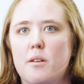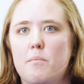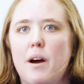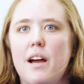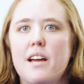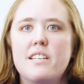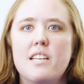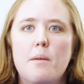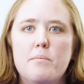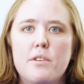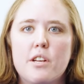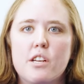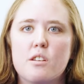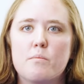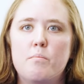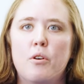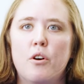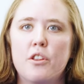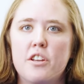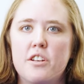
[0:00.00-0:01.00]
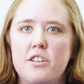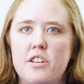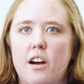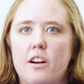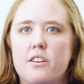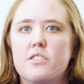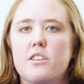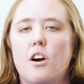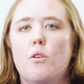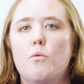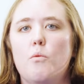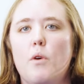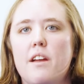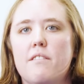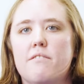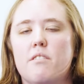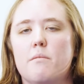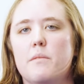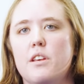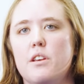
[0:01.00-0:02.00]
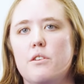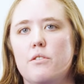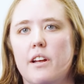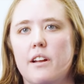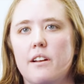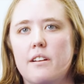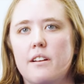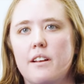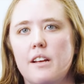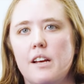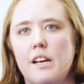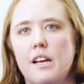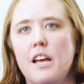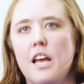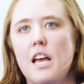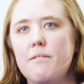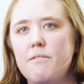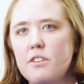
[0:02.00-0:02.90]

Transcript: by attempting to pull the duct away from the unit. If